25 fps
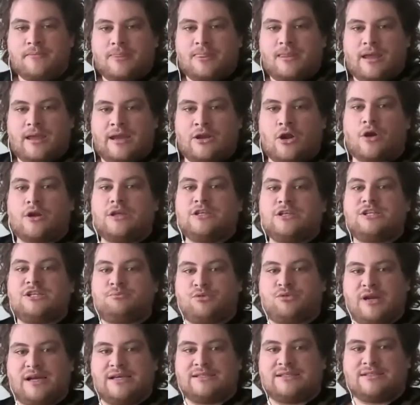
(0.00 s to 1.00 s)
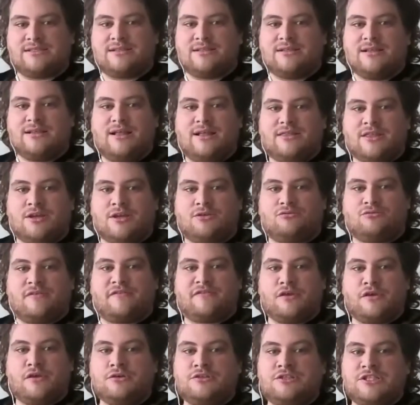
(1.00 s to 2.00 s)
An honest appraisal that
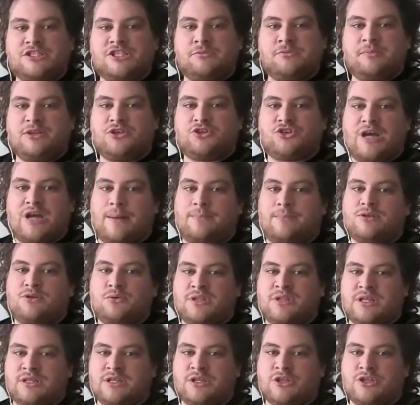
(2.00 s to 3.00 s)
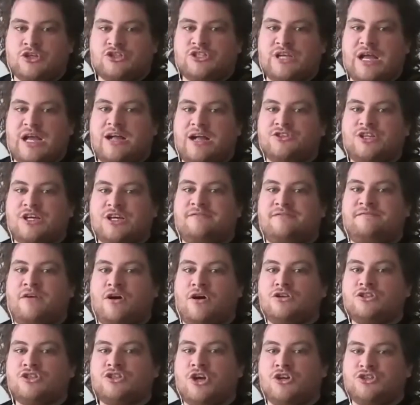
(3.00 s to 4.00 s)
refuses to be trapped within the nostalgic
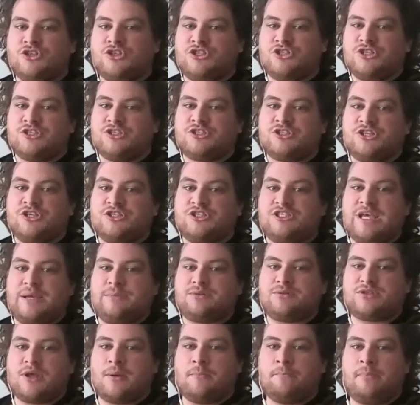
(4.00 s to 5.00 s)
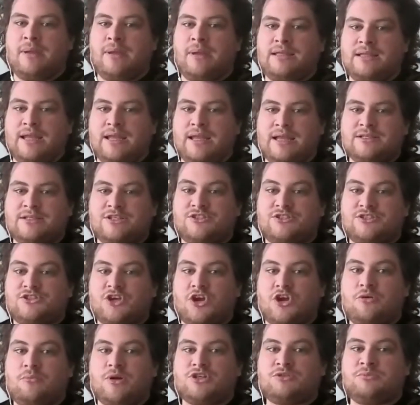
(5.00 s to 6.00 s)
false consciousness that seeps unbidden into
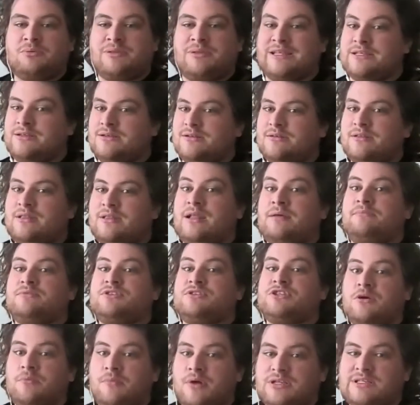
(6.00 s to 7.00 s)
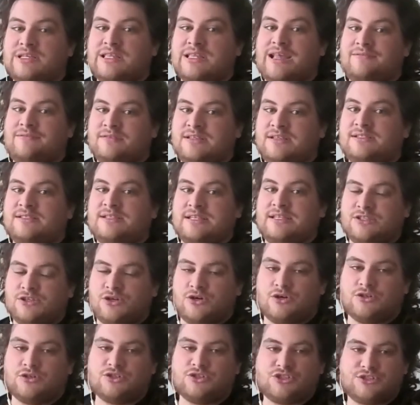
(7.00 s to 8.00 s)
so much, political, so much leftist
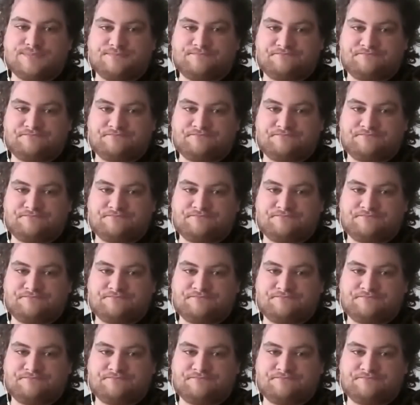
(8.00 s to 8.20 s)
discourse.